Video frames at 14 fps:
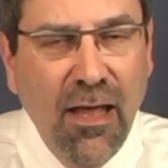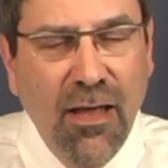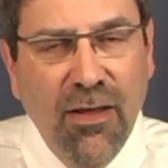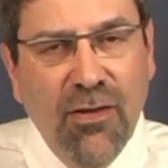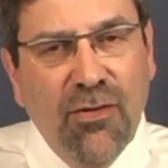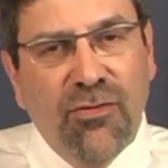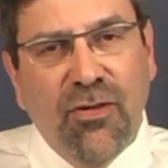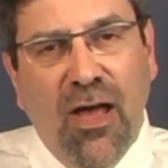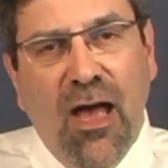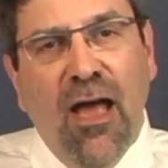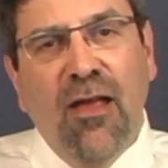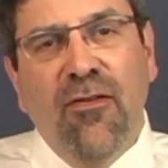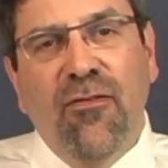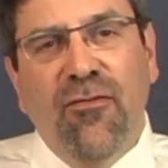is
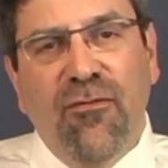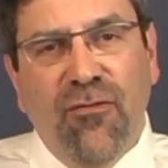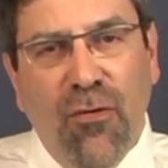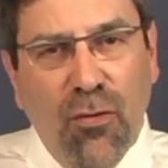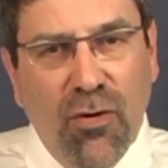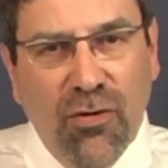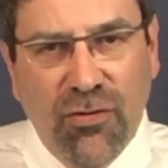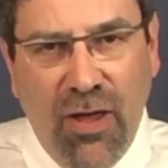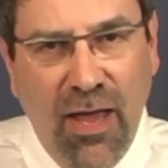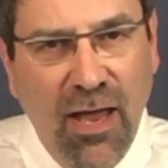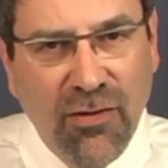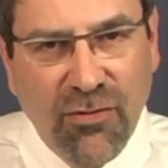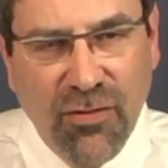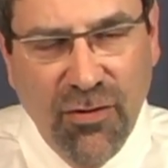I
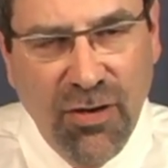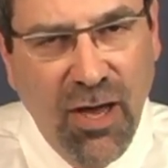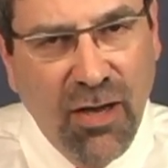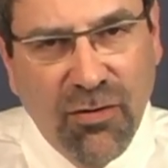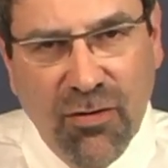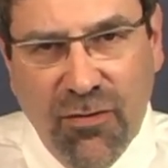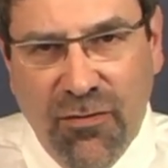ask the doctor